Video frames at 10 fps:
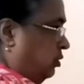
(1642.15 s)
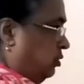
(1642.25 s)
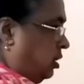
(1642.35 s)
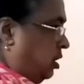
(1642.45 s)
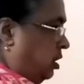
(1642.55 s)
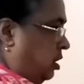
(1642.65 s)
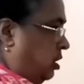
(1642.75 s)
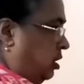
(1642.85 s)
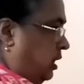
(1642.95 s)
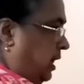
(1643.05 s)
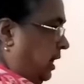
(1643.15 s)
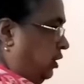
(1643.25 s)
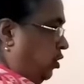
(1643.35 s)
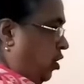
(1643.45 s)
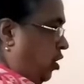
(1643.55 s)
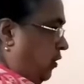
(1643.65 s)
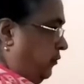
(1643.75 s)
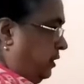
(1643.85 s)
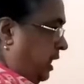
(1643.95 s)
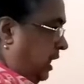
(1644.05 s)
The rate
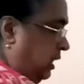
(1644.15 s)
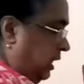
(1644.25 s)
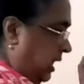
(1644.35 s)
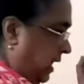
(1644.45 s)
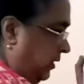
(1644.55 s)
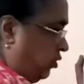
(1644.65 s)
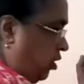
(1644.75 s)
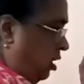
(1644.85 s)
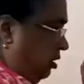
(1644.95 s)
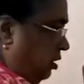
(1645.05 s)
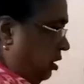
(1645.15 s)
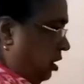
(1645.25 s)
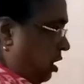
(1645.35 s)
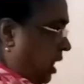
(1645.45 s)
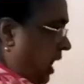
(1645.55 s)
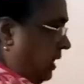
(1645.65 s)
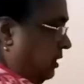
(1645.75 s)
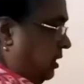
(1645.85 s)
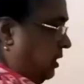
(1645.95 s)
of gaining electron and the